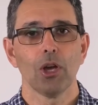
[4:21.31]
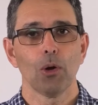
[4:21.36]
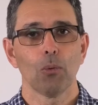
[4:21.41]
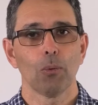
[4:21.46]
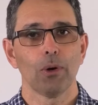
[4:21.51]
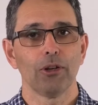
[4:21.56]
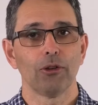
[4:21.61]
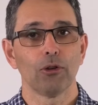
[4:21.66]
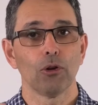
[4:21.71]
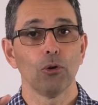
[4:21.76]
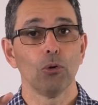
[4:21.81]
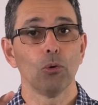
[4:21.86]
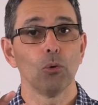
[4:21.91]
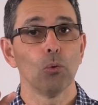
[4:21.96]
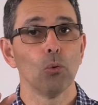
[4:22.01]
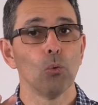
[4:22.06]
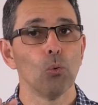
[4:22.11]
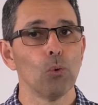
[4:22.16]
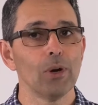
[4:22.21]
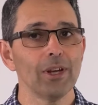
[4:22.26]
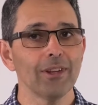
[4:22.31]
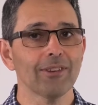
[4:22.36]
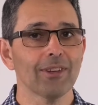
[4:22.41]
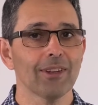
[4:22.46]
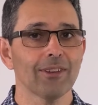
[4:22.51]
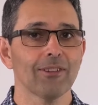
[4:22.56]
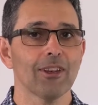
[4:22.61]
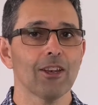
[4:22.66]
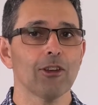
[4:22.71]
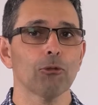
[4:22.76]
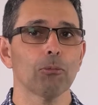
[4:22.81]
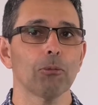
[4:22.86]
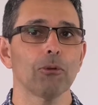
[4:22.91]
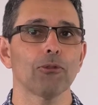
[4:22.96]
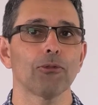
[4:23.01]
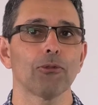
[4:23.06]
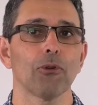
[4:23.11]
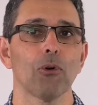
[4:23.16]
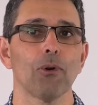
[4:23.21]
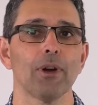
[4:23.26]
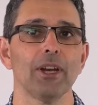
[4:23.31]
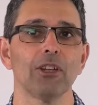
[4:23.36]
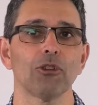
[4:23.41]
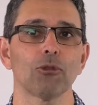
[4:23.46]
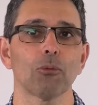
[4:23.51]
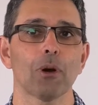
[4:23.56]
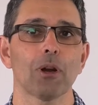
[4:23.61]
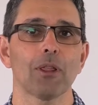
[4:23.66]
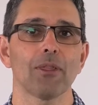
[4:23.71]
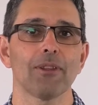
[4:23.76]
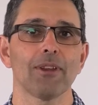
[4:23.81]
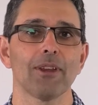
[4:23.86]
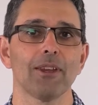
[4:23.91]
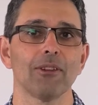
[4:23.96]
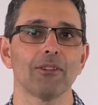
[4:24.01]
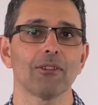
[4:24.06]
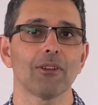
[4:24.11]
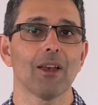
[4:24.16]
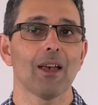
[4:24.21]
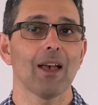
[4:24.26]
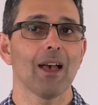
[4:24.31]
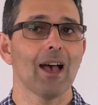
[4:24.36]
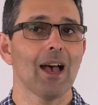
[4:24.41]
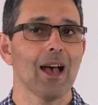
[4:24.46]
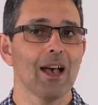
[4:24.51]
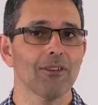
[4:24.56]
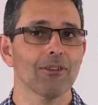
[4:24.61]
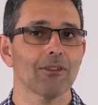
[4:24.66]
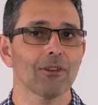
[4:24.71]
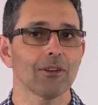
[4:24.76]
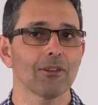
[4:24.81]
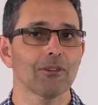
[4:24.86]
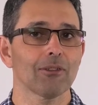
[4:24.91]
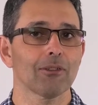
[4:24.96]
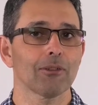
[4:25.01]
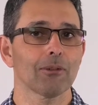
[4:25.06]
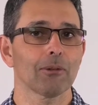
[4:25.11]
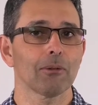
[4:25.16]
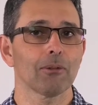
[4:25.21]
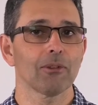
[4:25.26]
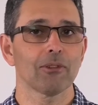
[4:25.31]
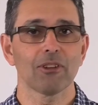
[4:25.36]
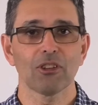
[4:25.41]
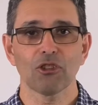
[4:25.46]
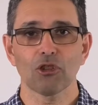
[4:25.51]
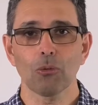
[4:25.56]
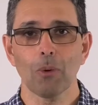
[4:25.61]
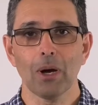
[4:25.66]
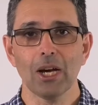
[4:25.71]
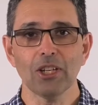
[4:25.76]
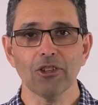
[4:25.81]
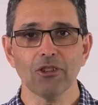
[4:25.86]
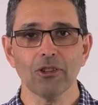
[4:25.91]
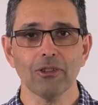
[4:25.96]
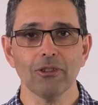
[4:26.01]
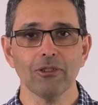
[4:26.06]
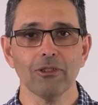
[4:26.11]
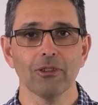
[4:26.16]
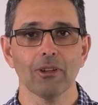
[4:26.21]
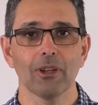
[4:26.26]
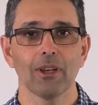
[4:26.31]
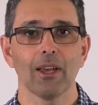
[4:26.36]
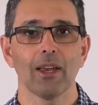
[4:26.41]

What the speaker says: We do risk assessments for each one of these hazardous situations,